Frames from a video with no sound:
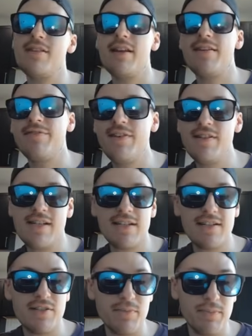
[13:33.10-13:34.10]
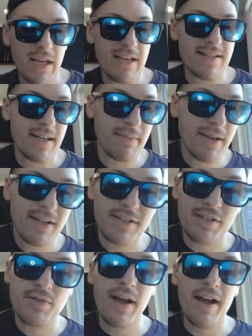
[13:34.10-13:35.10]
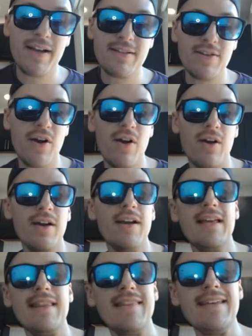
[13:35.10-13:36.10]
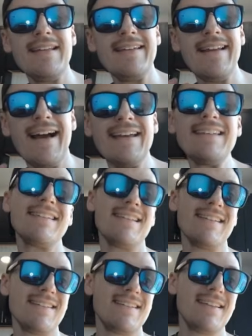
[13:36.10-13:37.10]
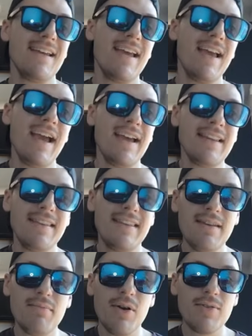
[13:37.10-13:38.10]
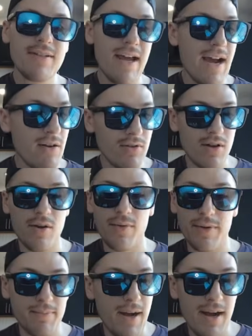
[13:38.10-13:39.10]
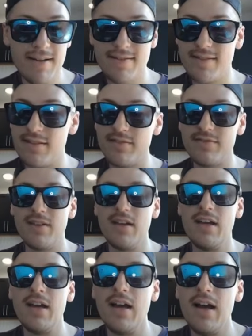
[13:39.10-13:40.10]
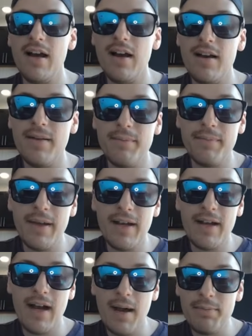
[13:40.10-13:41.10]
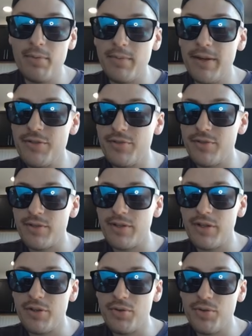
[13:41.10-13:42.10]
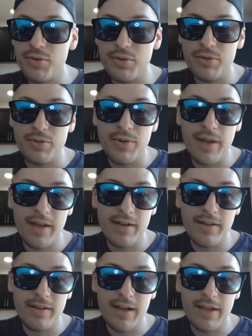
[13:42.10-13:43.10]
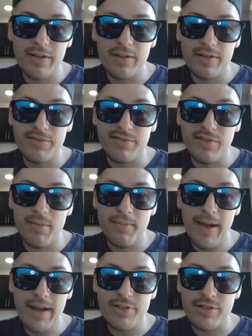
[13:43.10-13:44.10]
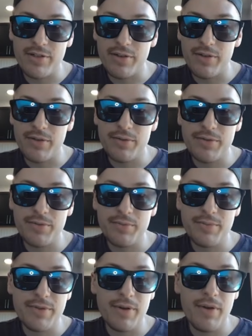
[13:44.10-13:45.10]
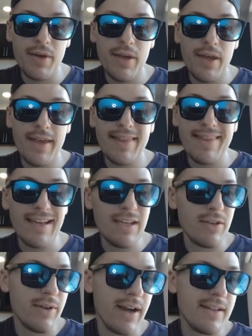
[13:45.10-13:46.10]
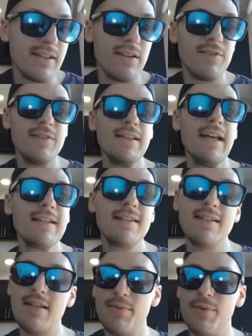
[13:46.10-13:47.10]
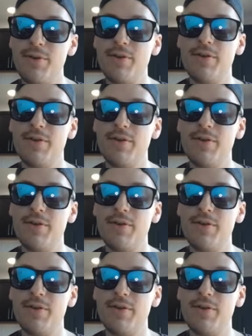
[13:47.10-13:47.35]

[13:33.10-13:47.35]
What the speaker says: and it feels like such a blessing because you guys are the nicest and the most outgoing, positive, and complimentary crew that I could have imagined on YouTube. So thank you guys. And if you'd like to see more